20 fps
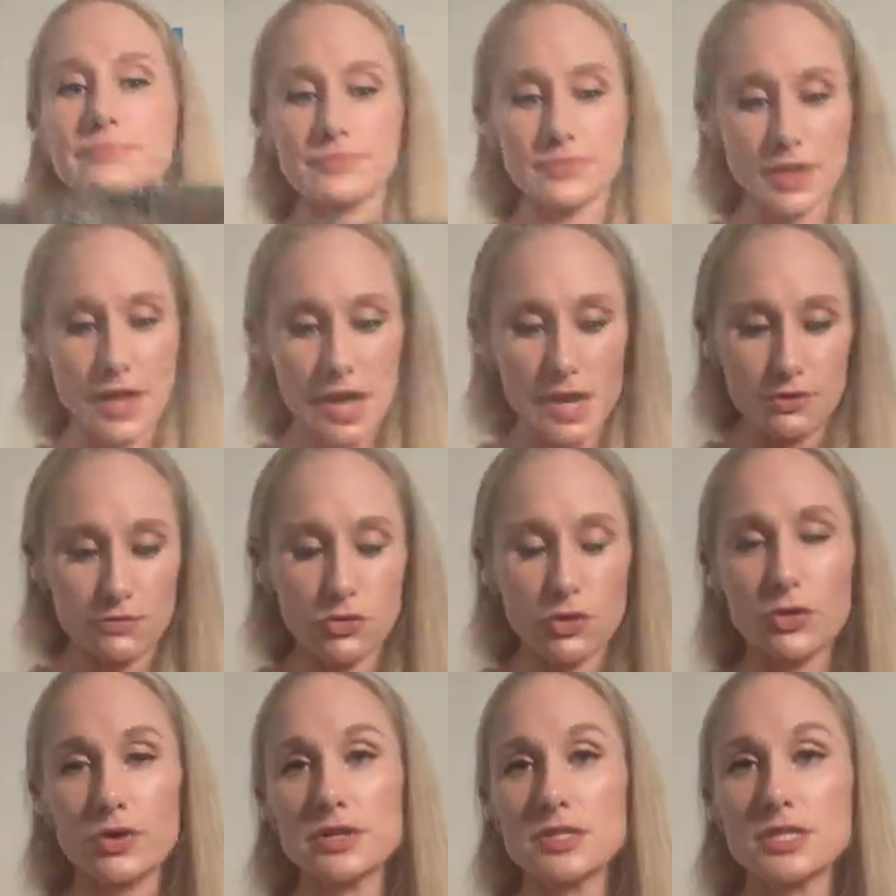And of
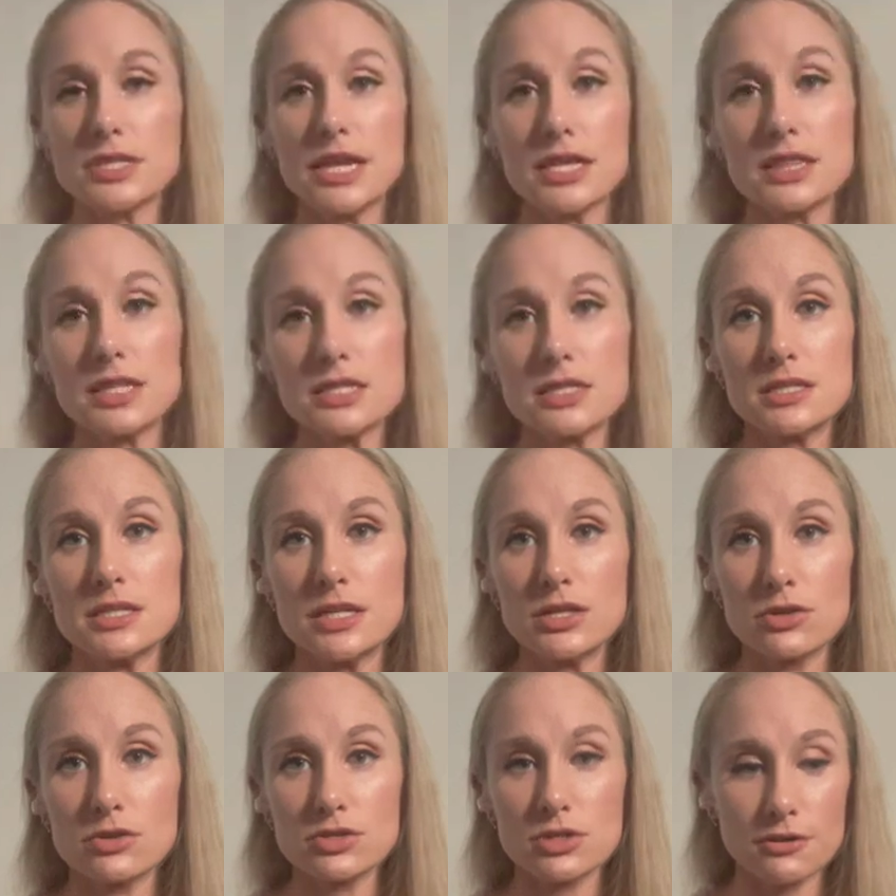course, like these
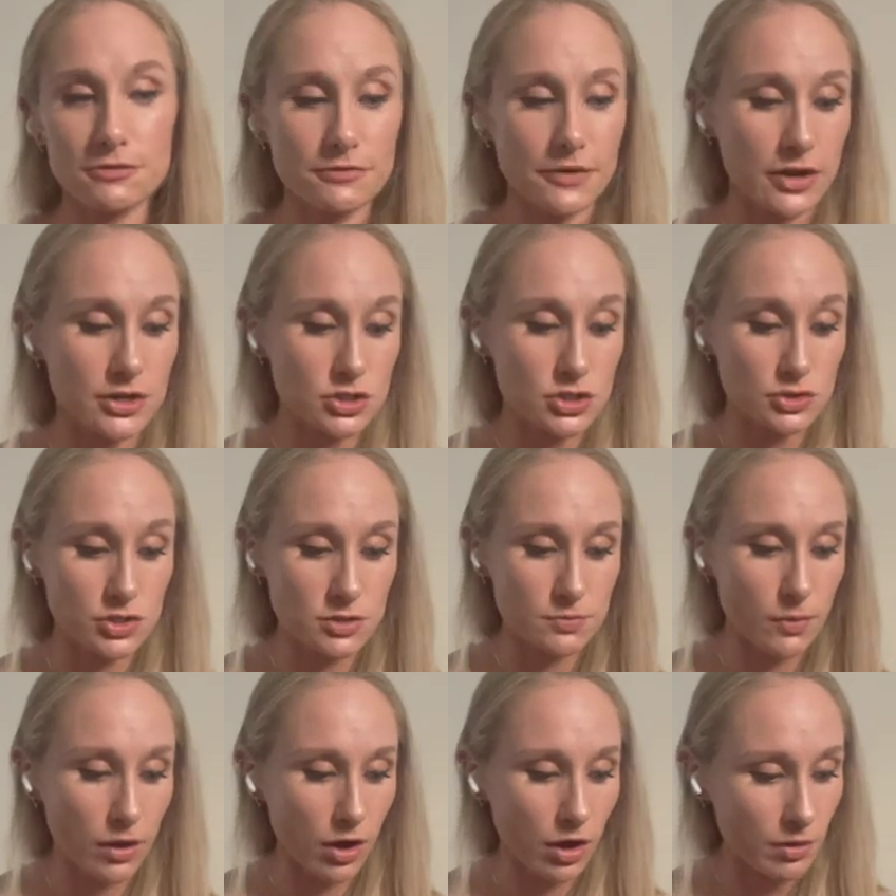needles are far too
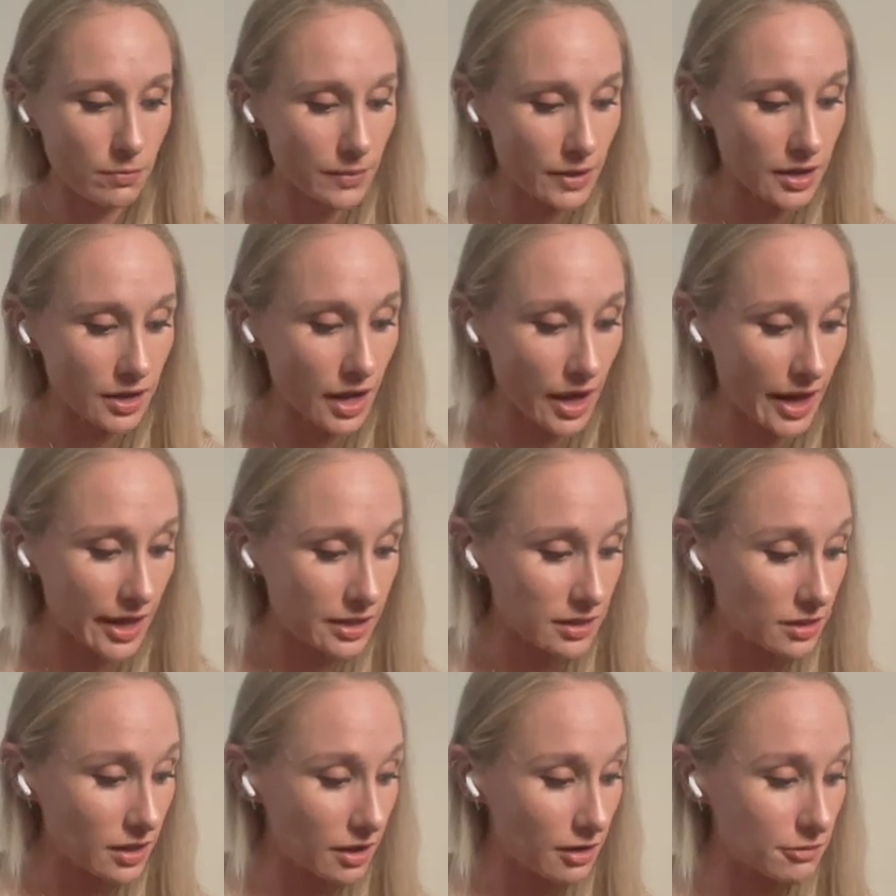small, but I
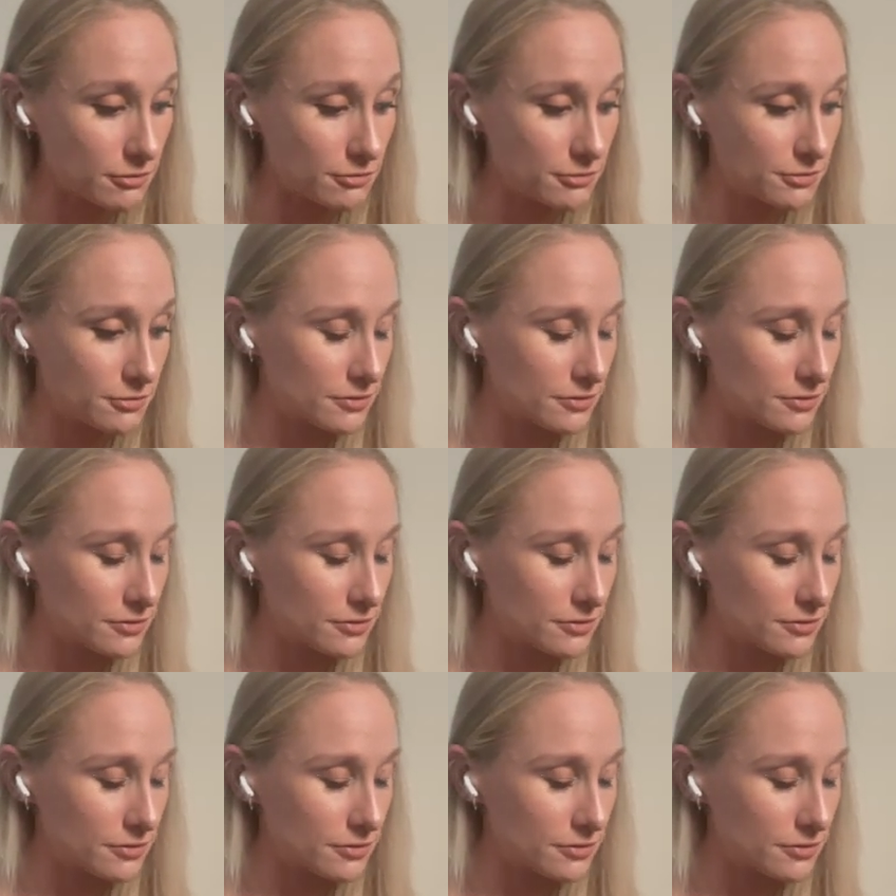love